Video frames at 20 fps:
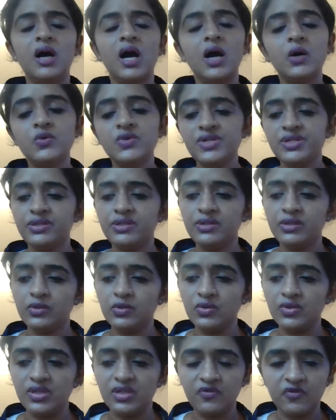how is this
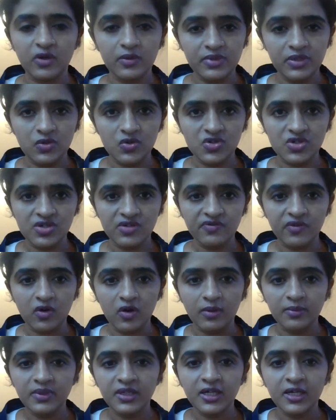cruciform suture
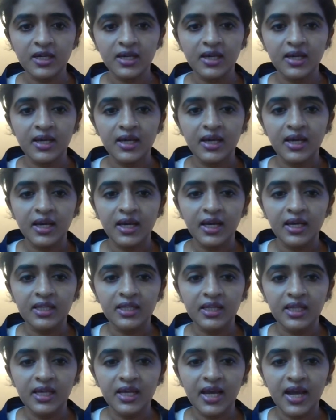formed?
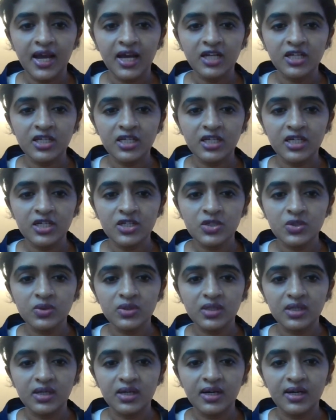In the anterior
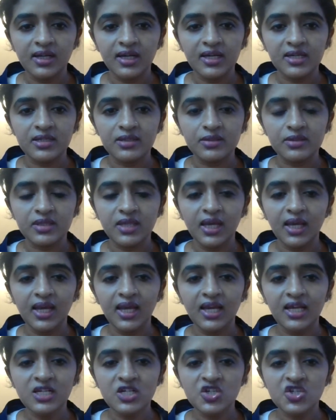2/3, it is the
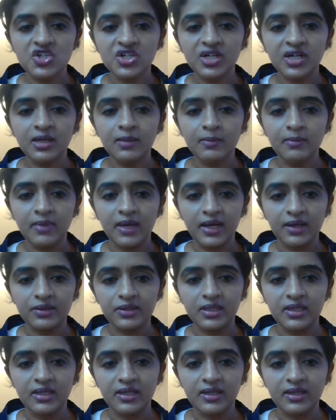
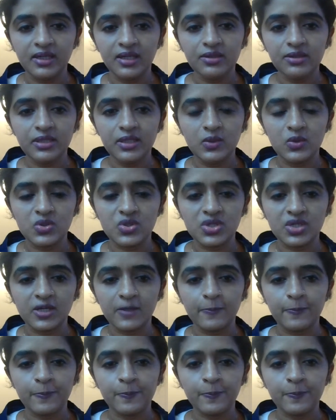intermaxillary suture.